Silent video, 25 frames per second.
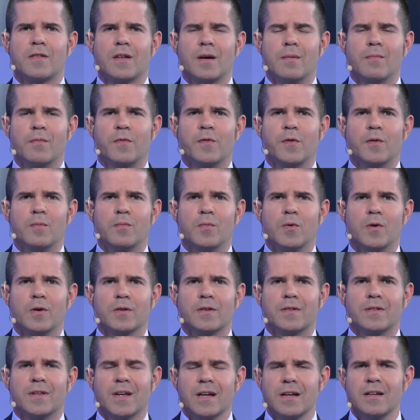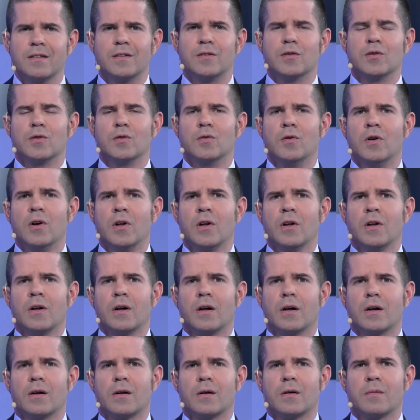them from what they do,
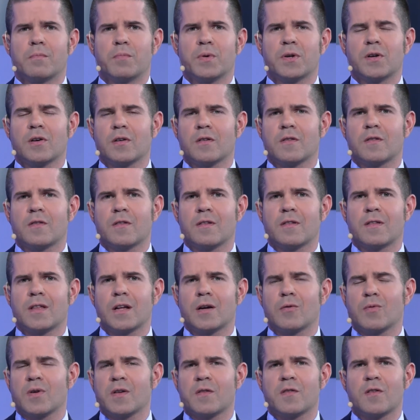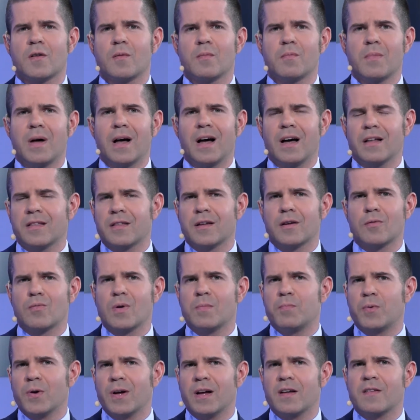because there were some other
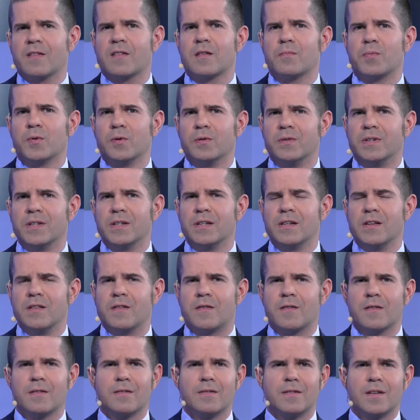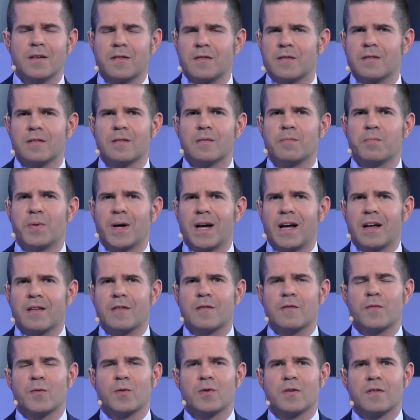reprehensible deeds in distant past, for